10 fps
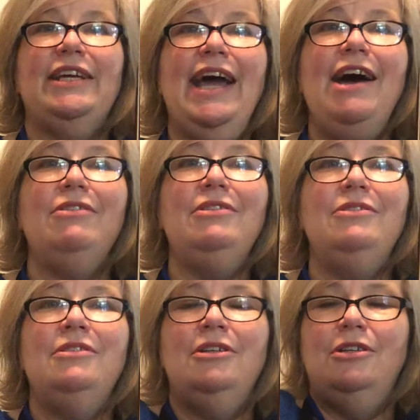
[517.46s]
it out,
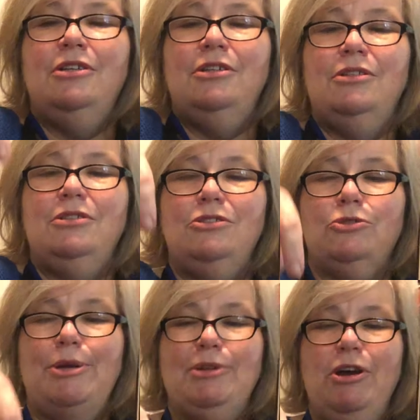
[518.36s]

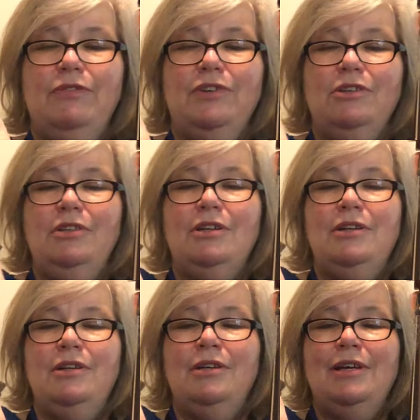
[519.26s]
drape it over,
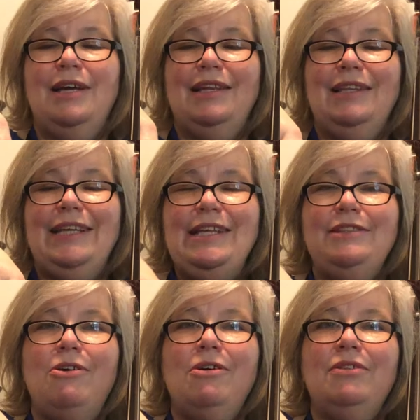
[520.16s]

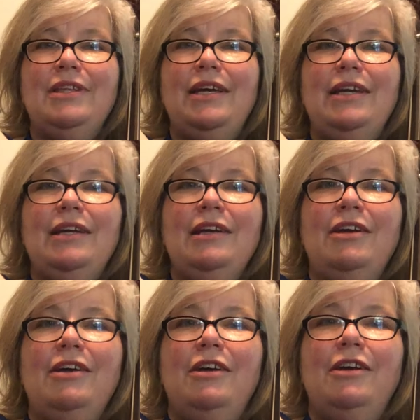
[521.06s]
lean the whole thing,
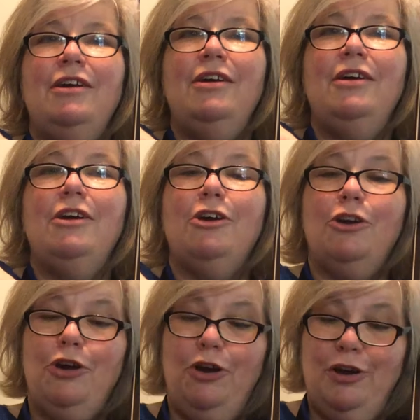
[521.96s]

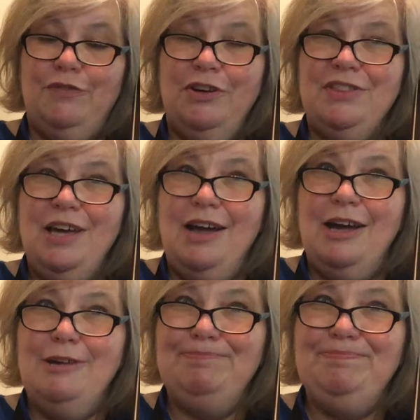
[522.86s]
curve your
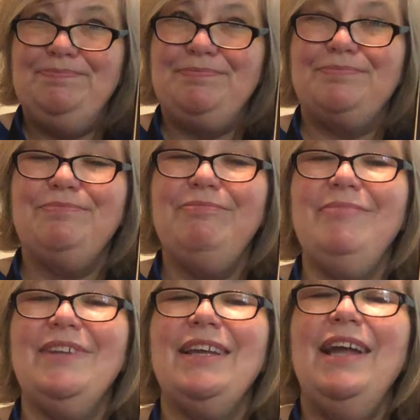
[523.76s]
thumb,
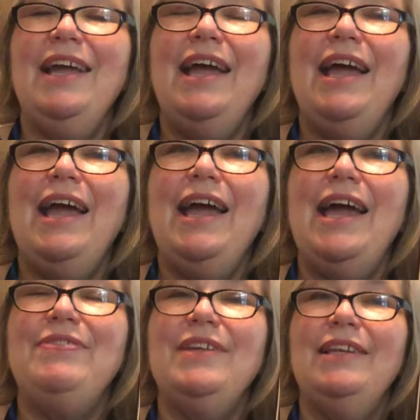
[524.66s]

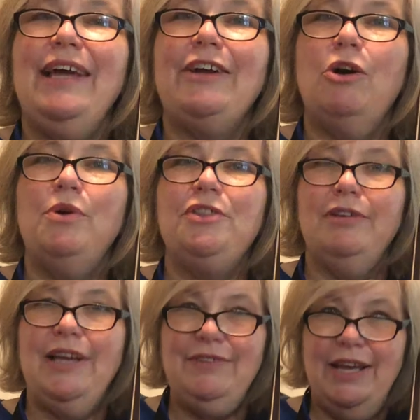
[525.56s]
and then let go with
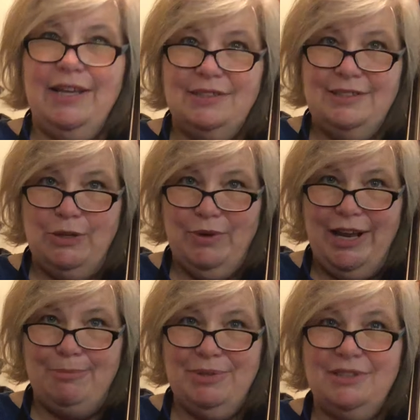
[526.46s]
your left hand and see what
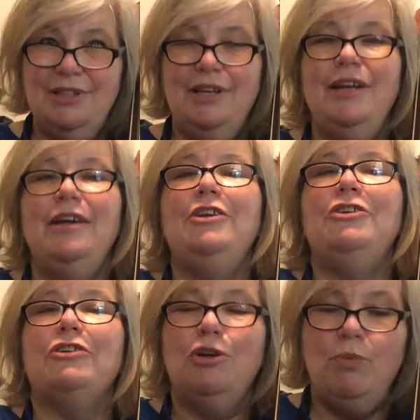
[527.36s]
happens.
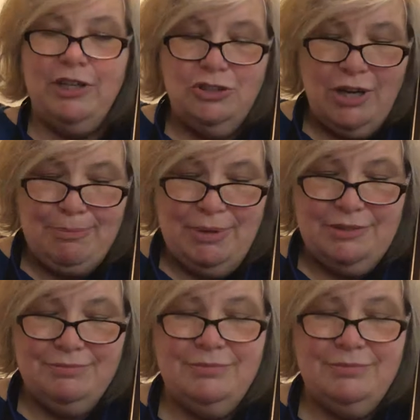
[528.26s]
You're going to want to drop it.